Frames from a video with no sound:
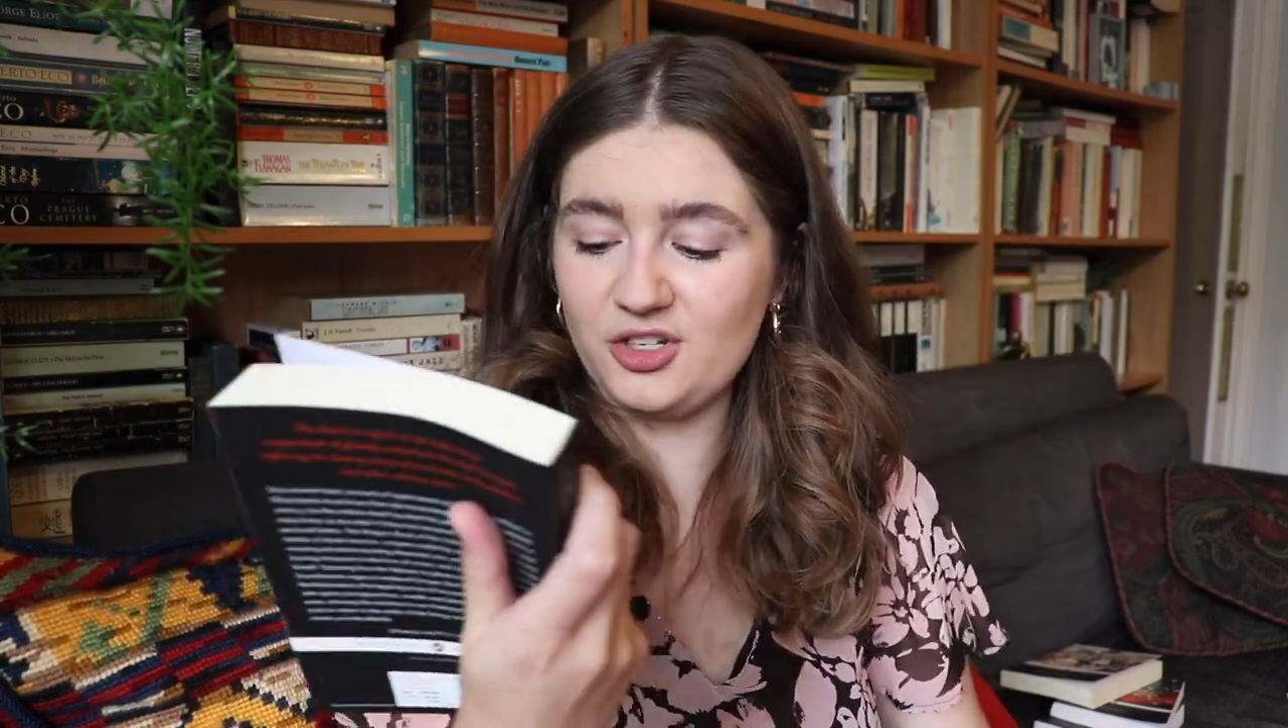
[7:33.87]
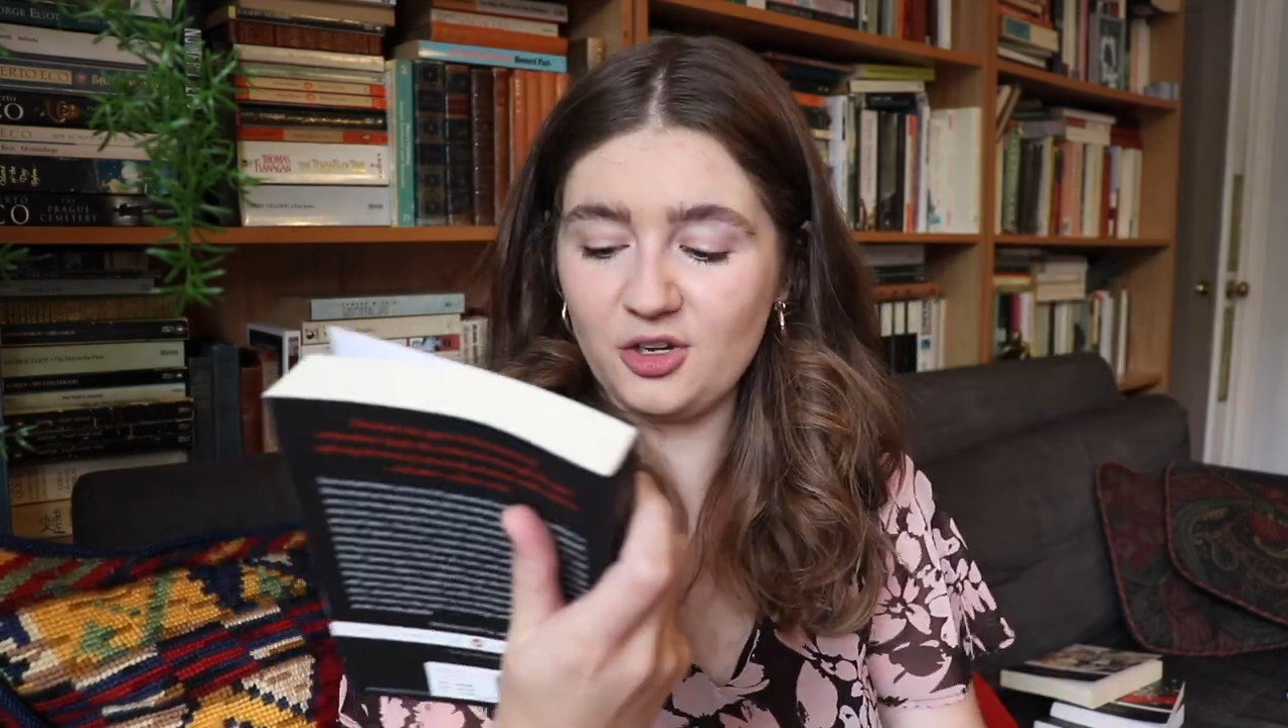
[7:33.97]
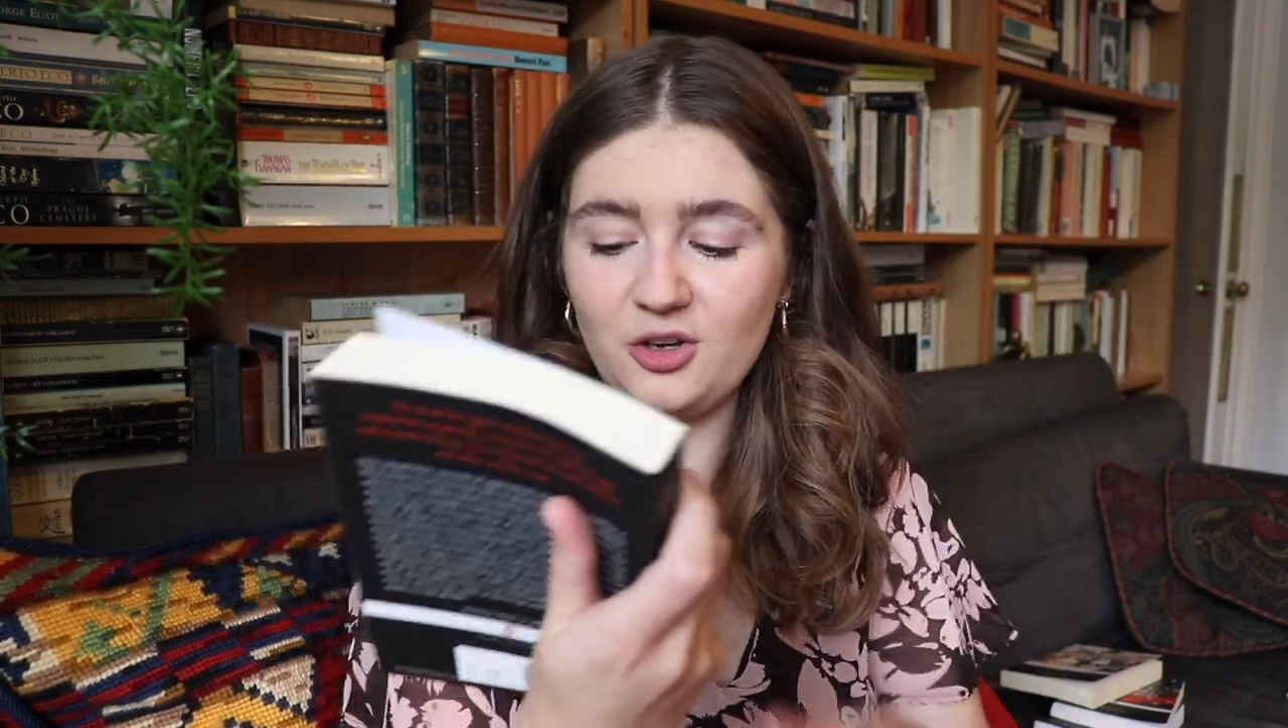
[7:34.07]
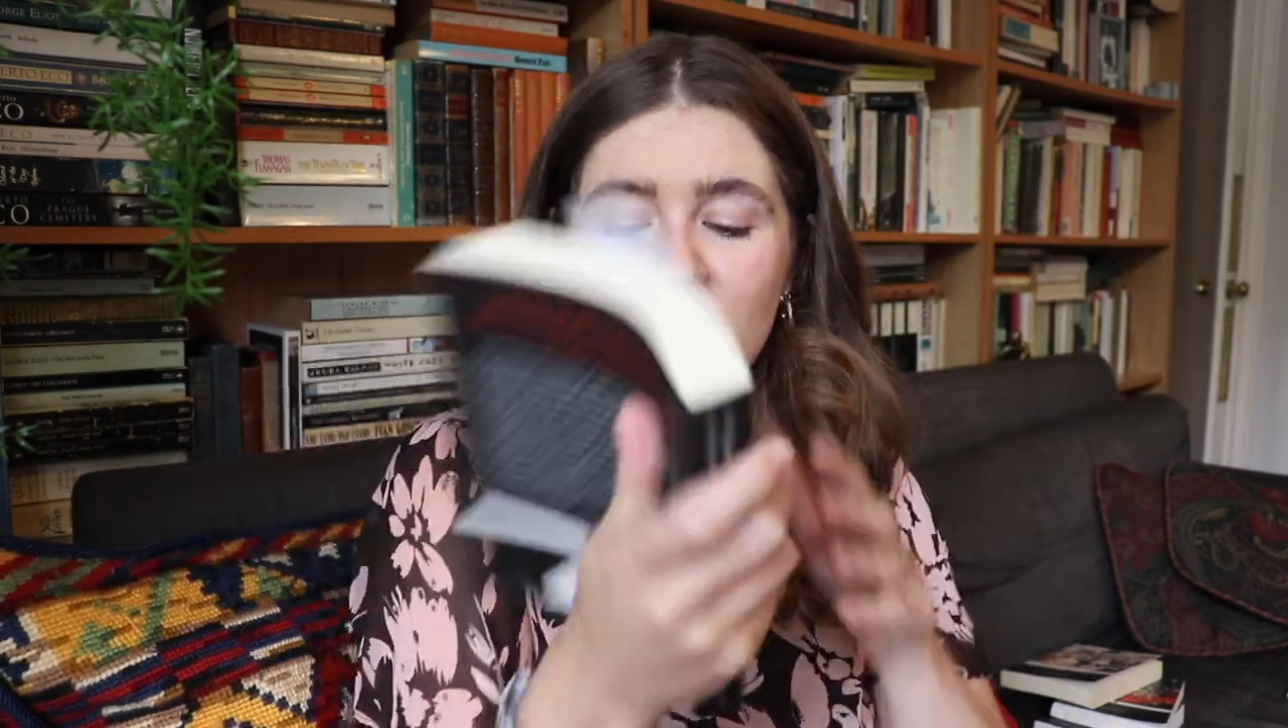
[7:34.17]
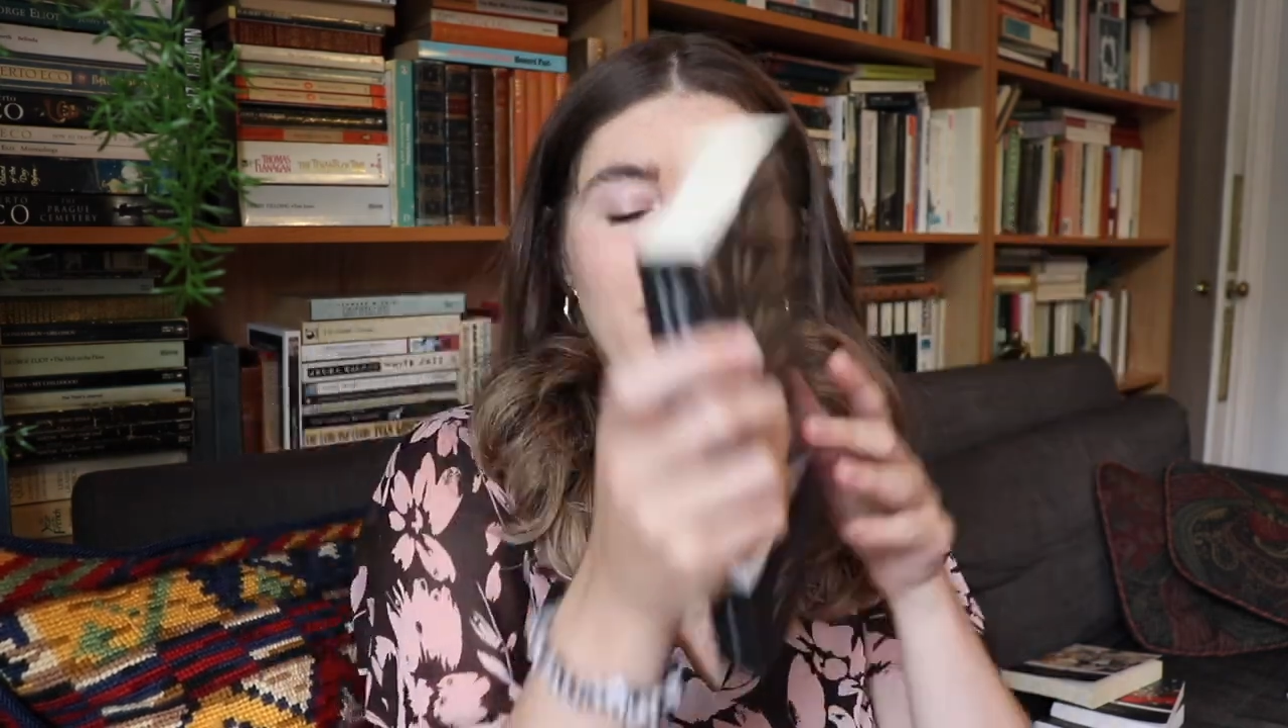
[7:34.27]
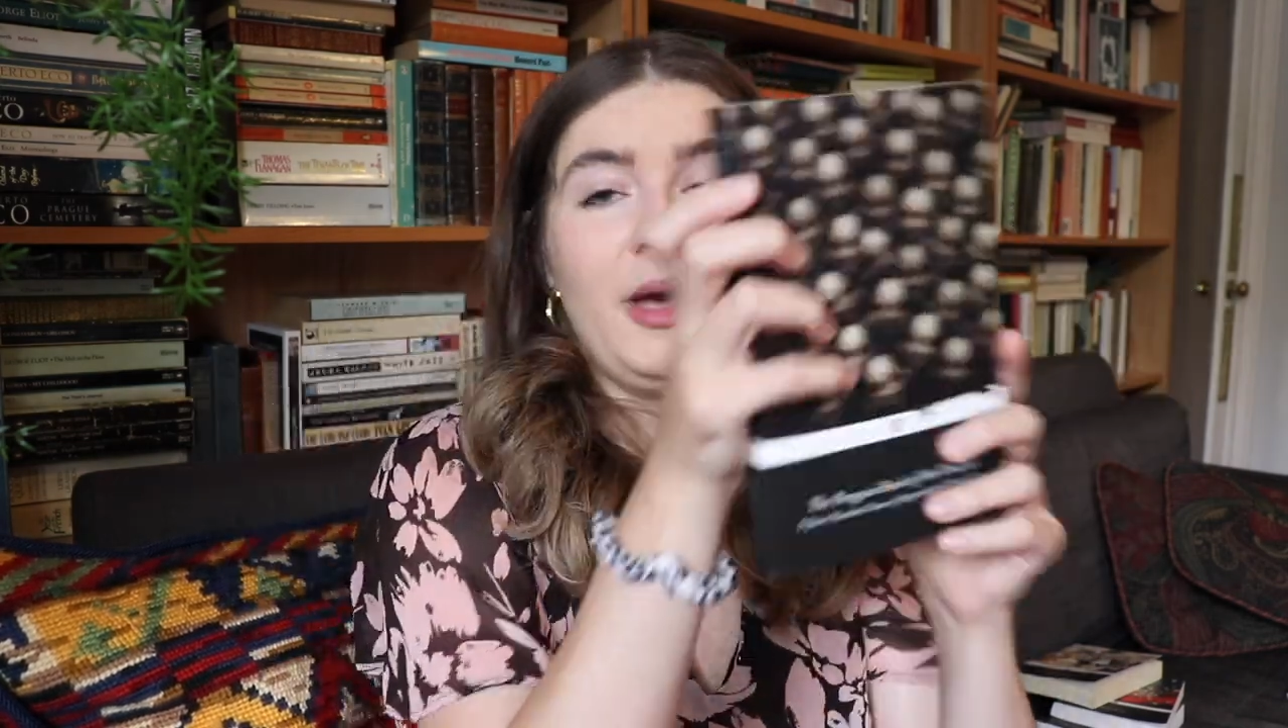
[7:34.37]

to the